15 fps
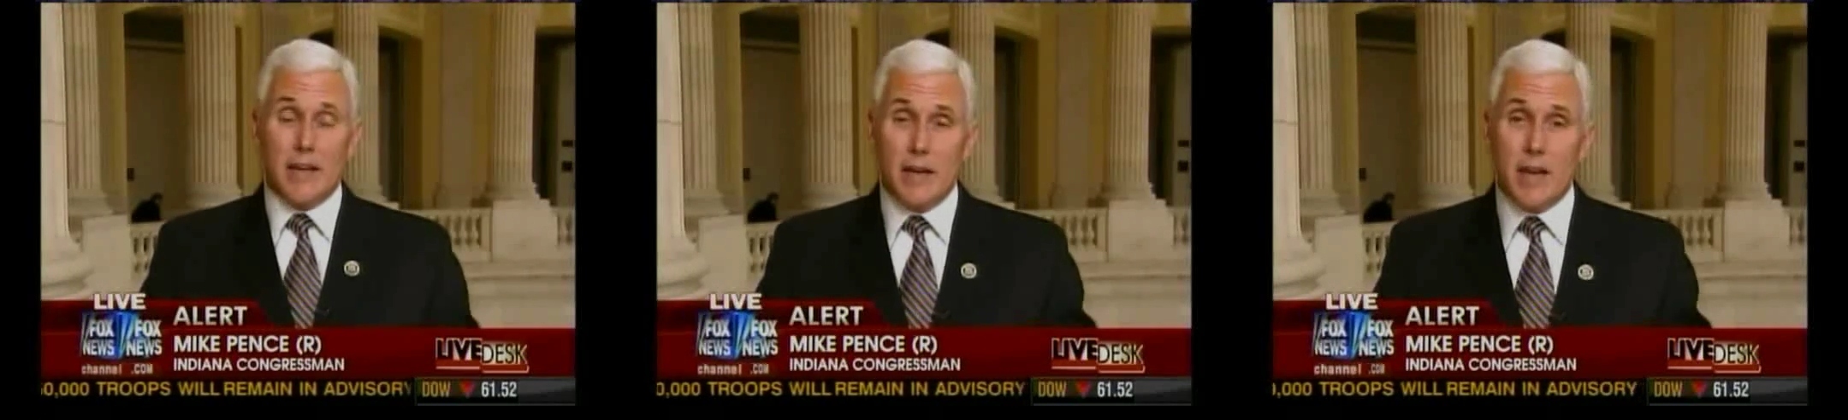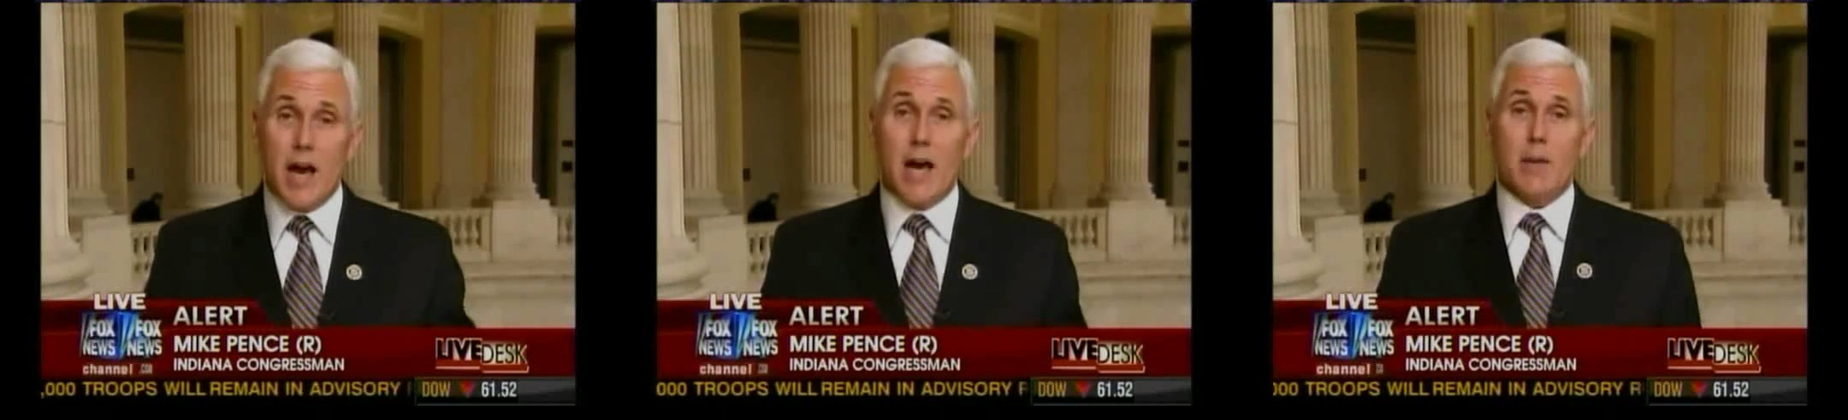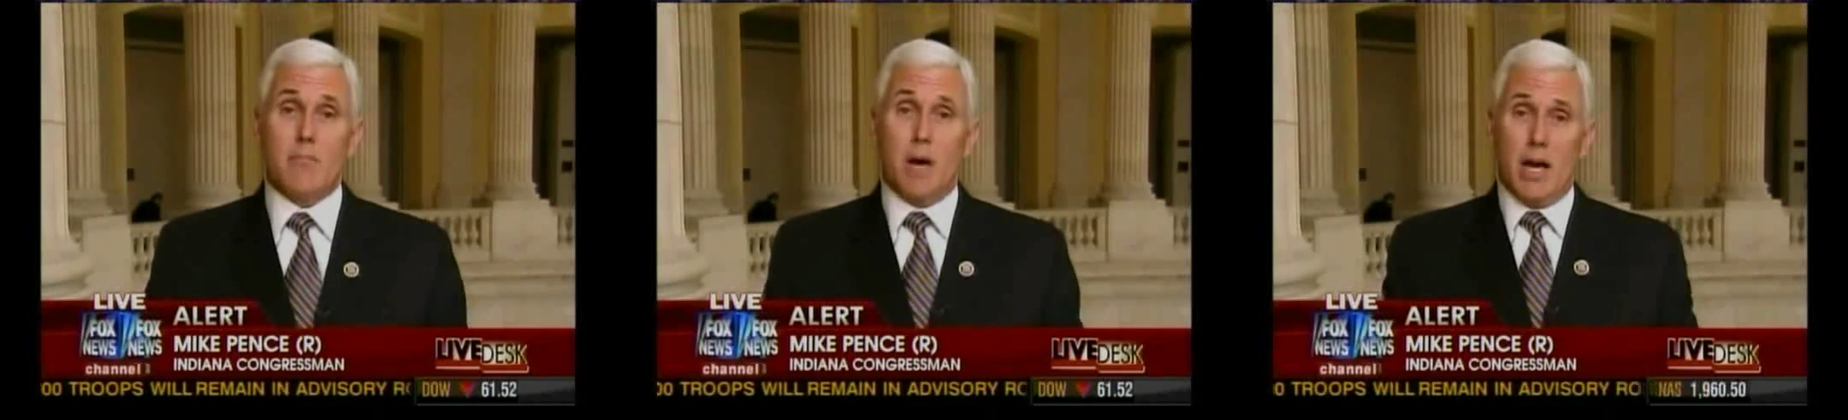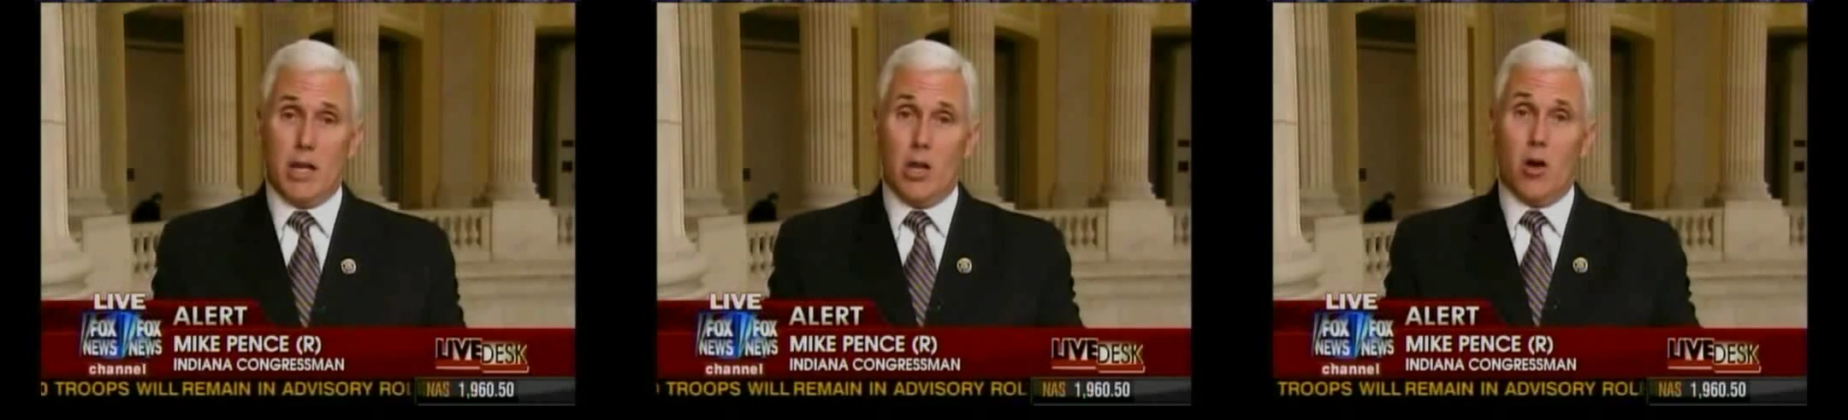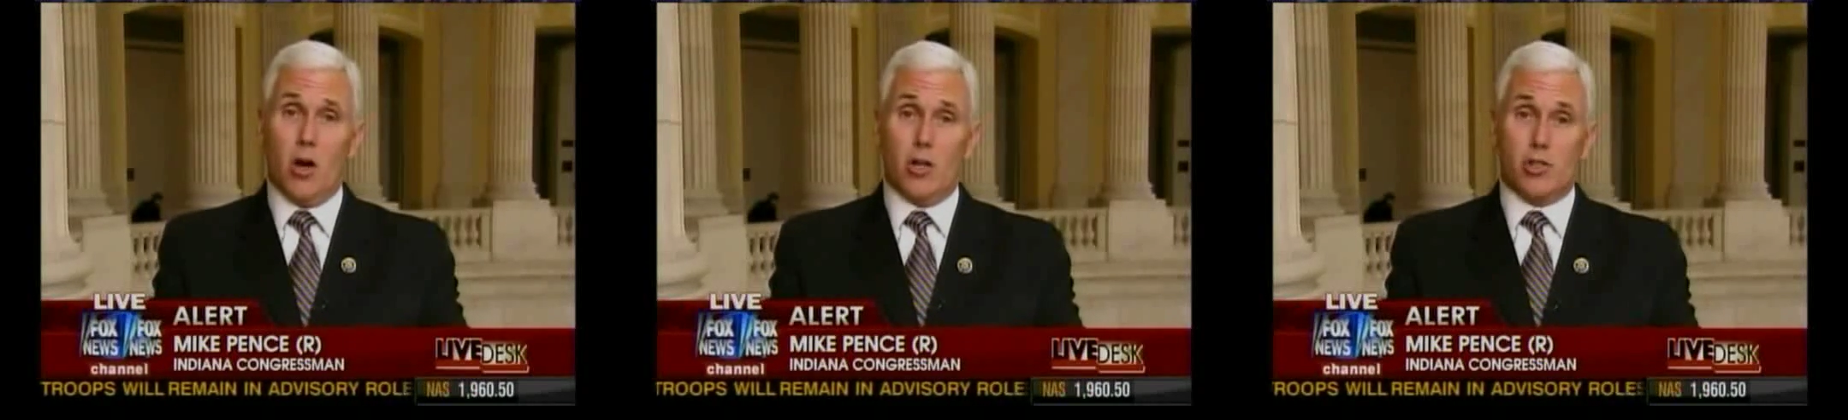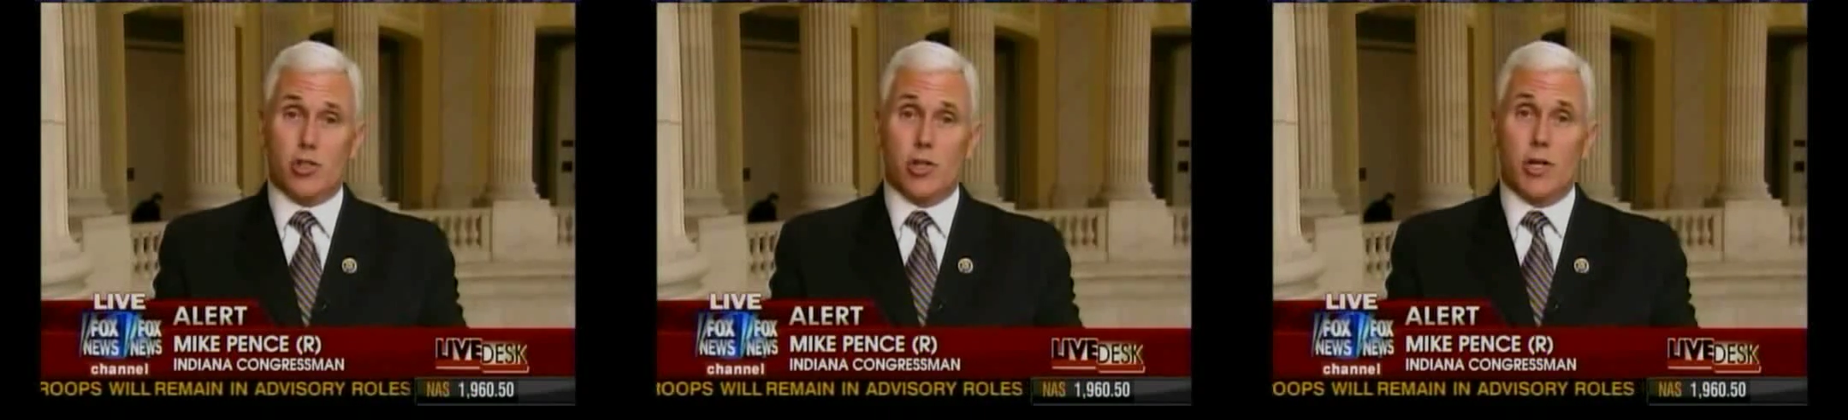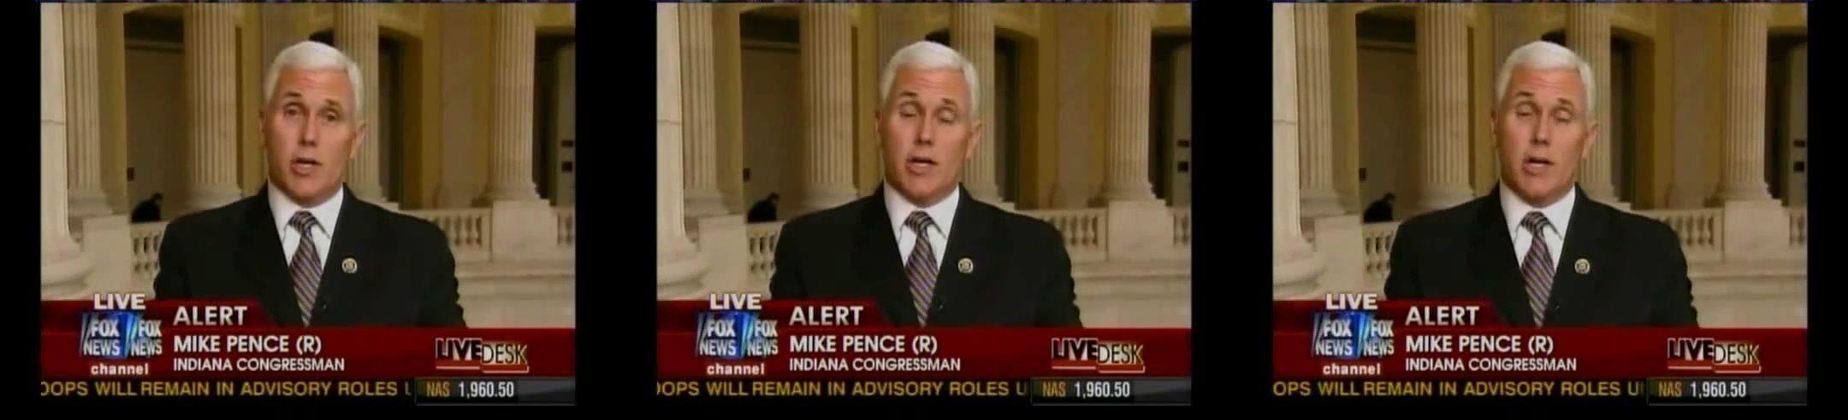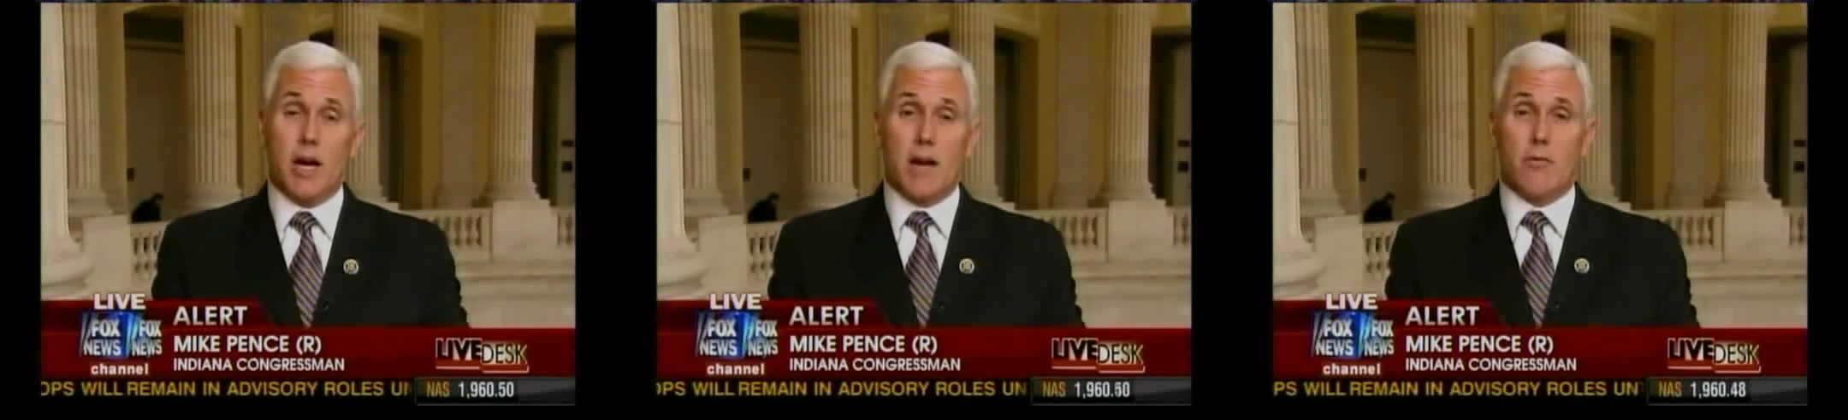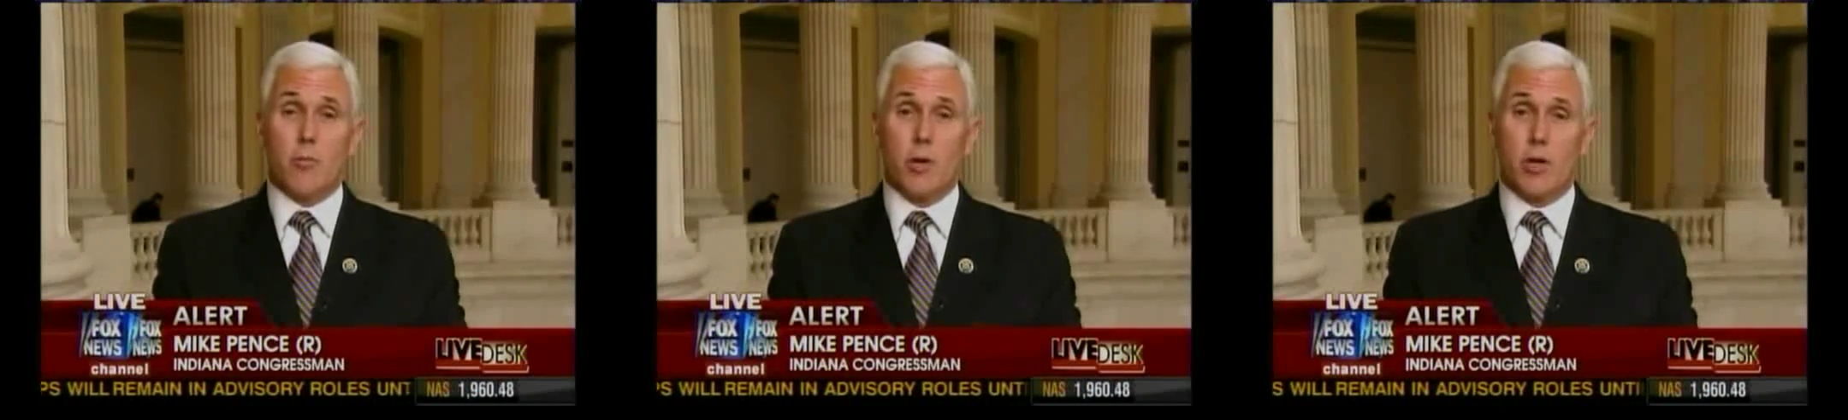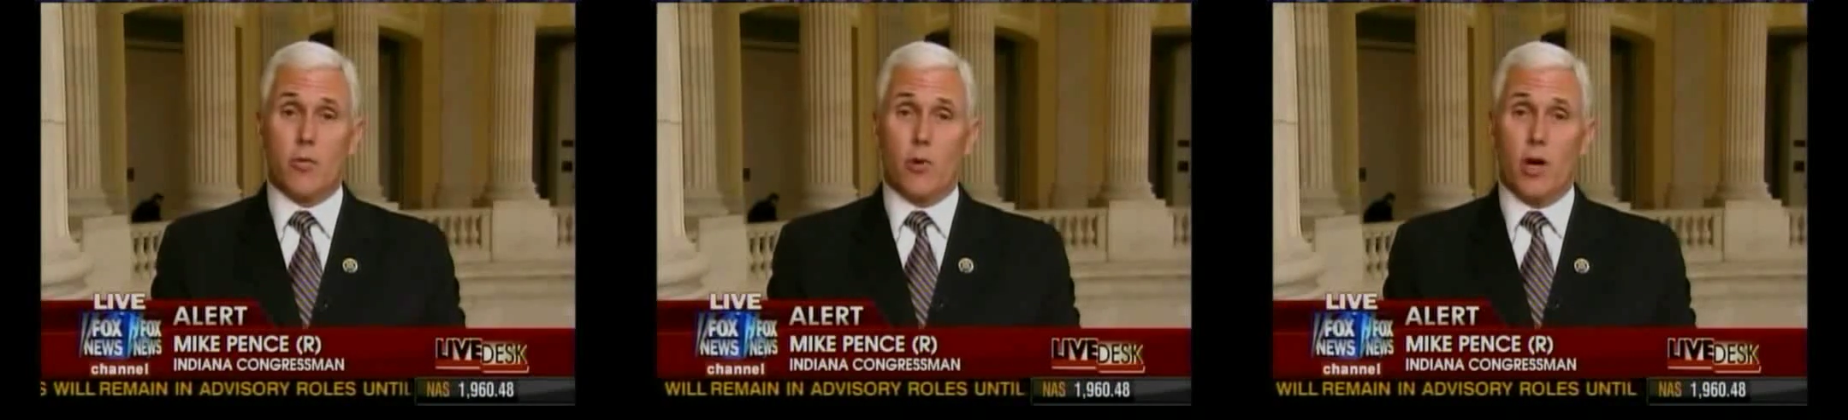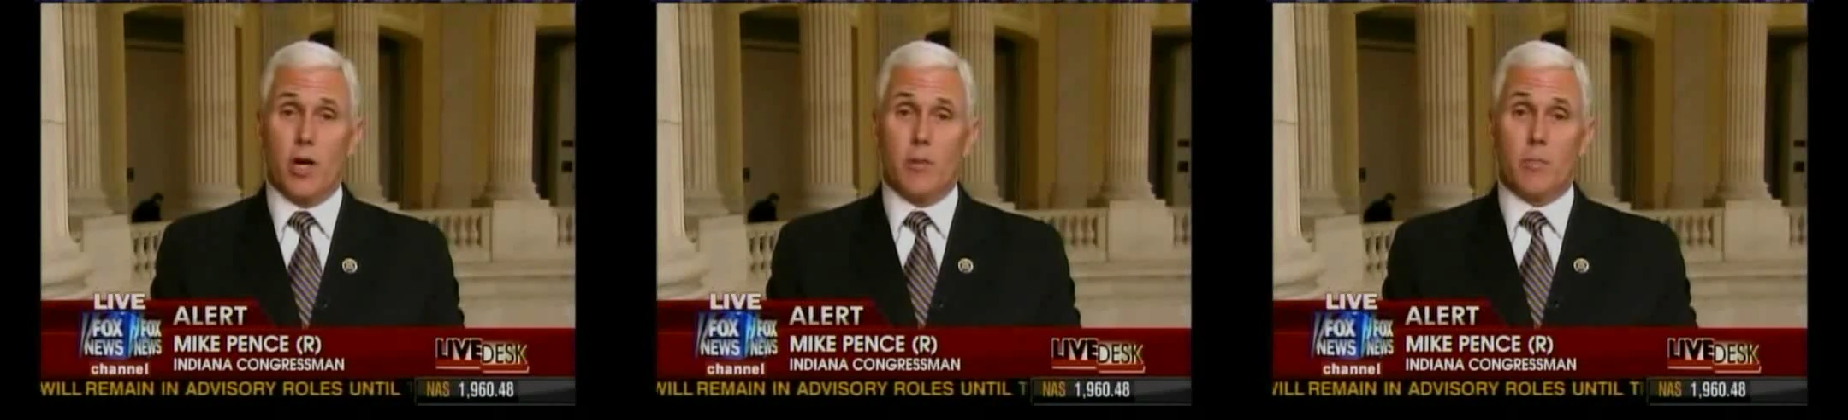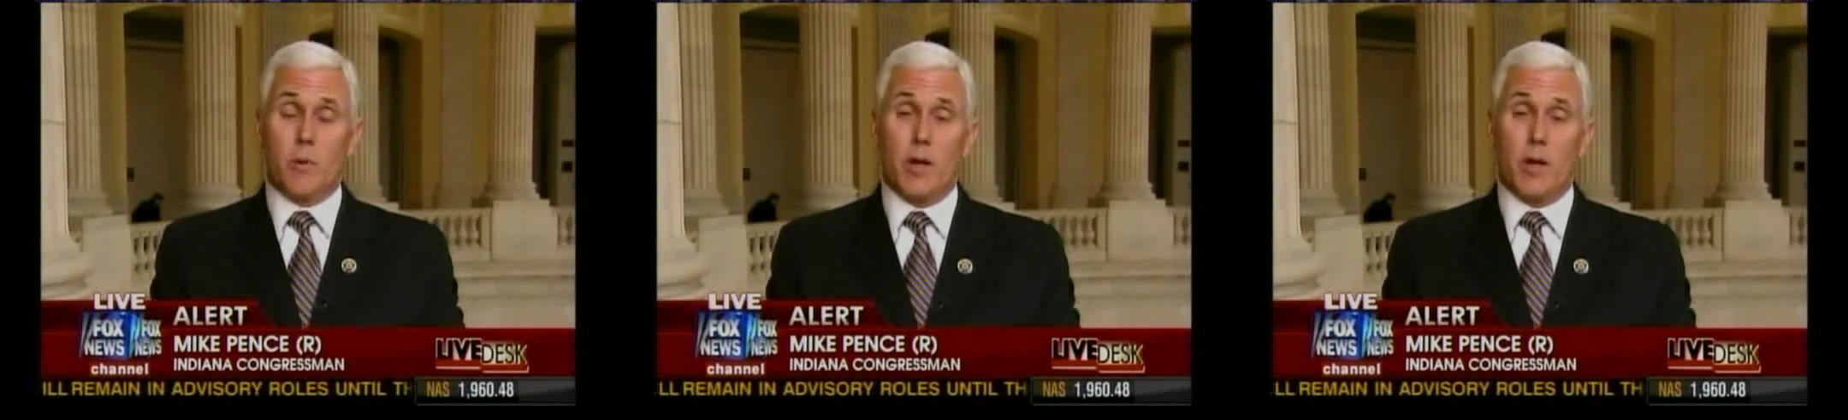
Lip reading: not by launching a government-run